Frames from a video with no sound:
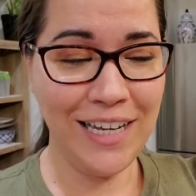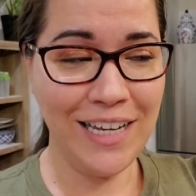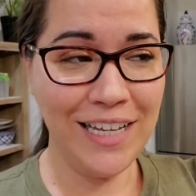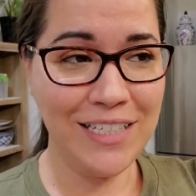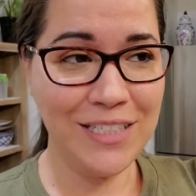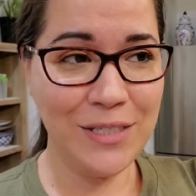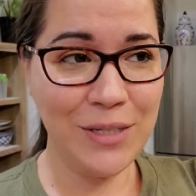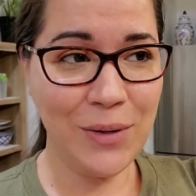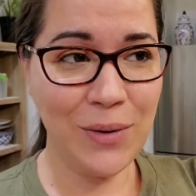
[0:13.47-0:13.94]

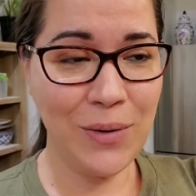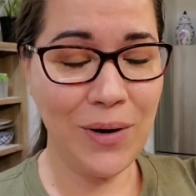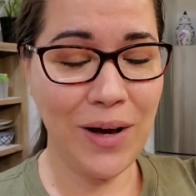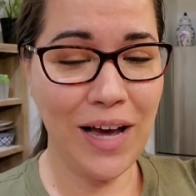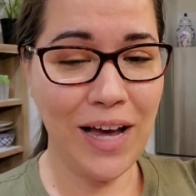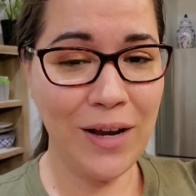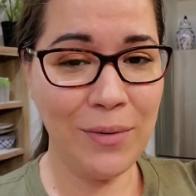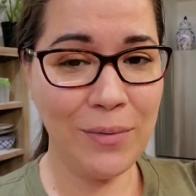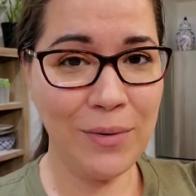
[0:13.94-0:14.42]
So
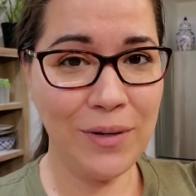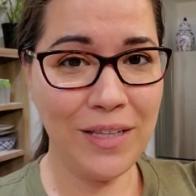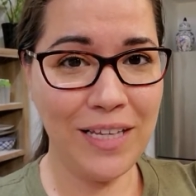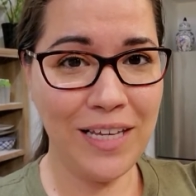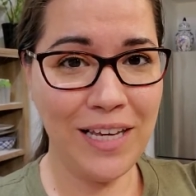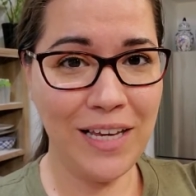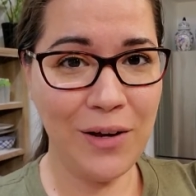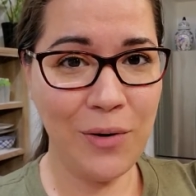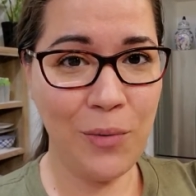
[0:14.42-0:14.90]
I
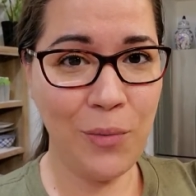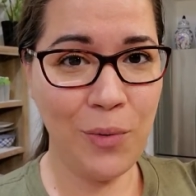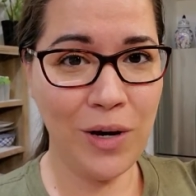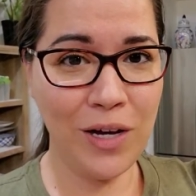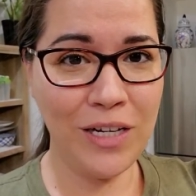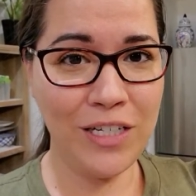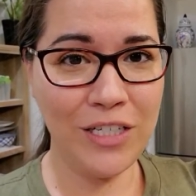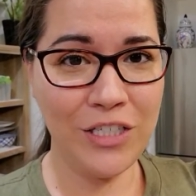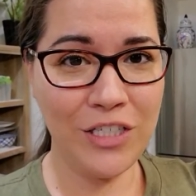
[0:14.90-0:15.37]
really
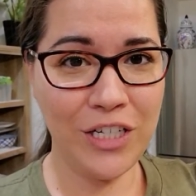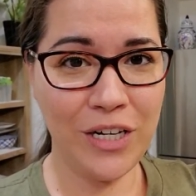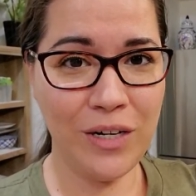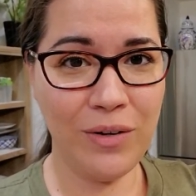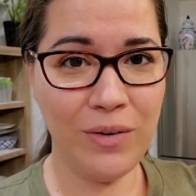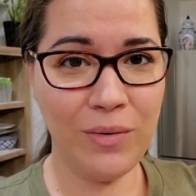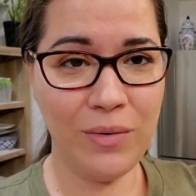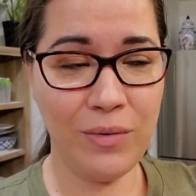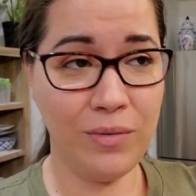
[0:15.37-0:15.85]
wanted to
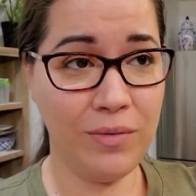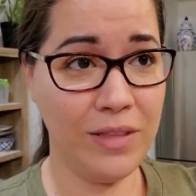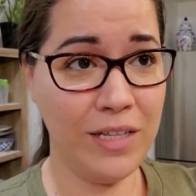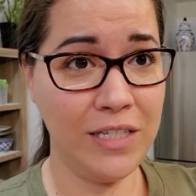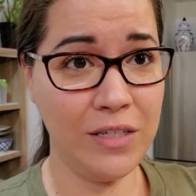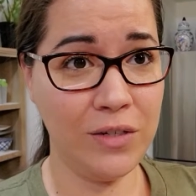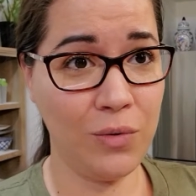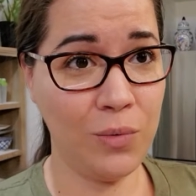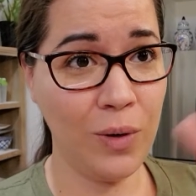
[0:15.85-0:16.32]
share
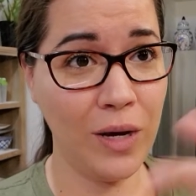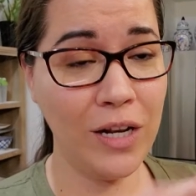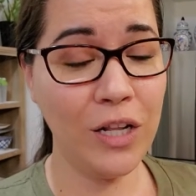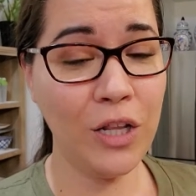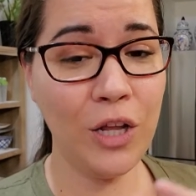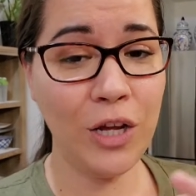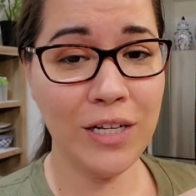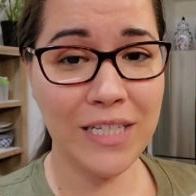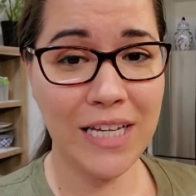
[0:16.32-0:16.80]
this quite a
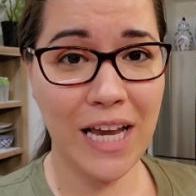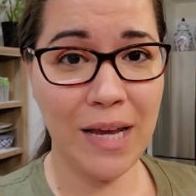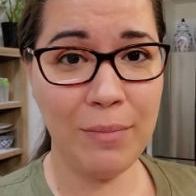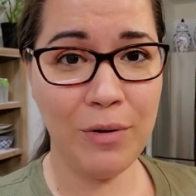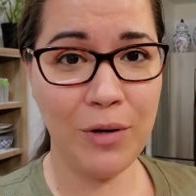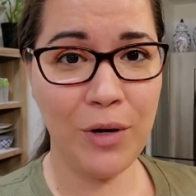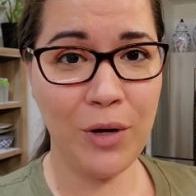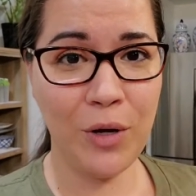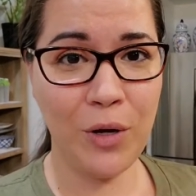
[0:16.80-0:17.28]
long time
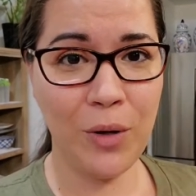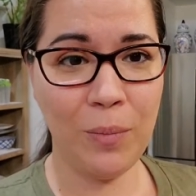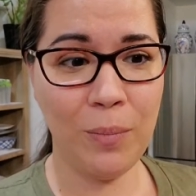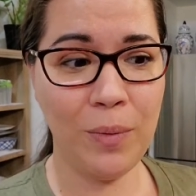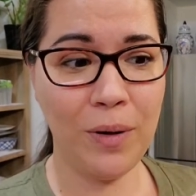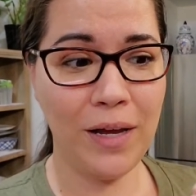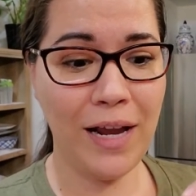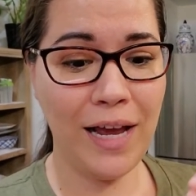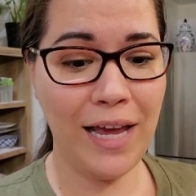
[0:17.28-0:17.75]
ago,
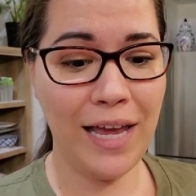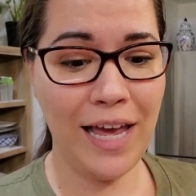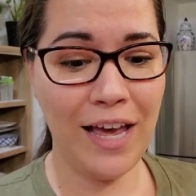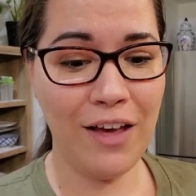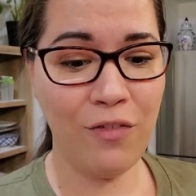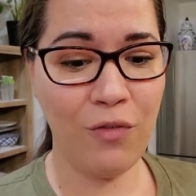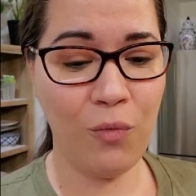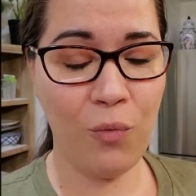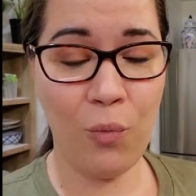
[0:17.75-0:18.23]
but I
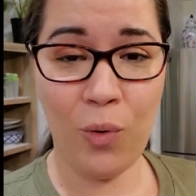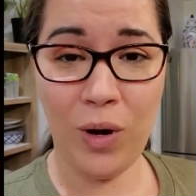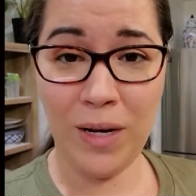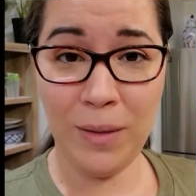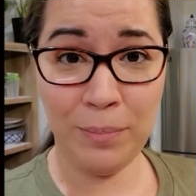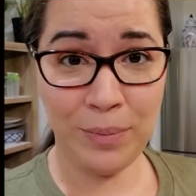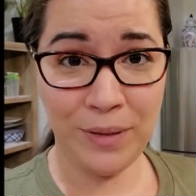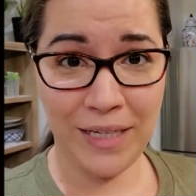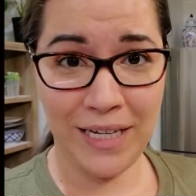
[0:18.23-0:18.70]
have one
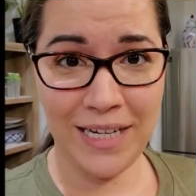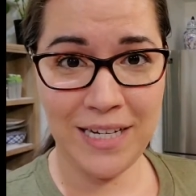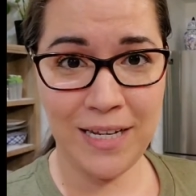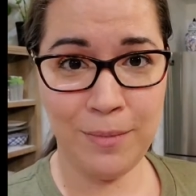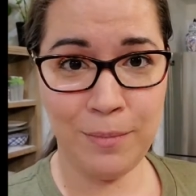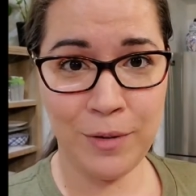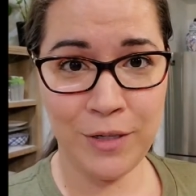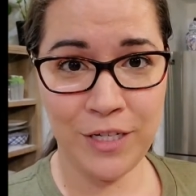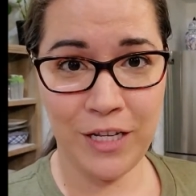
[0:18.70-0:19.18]
plant in
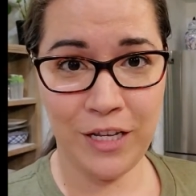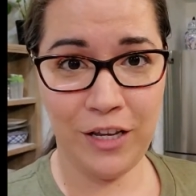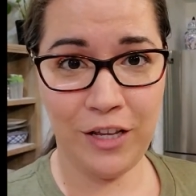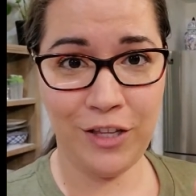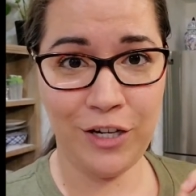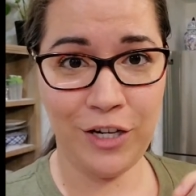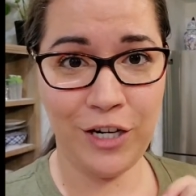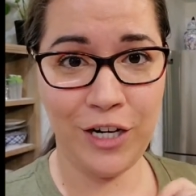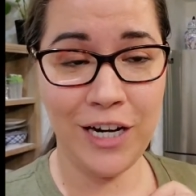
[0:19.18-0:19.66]

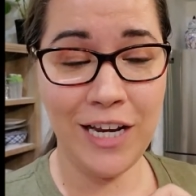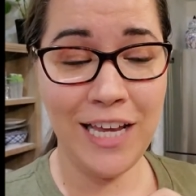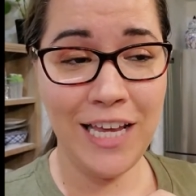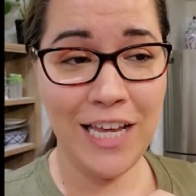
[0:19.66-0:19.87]
particular.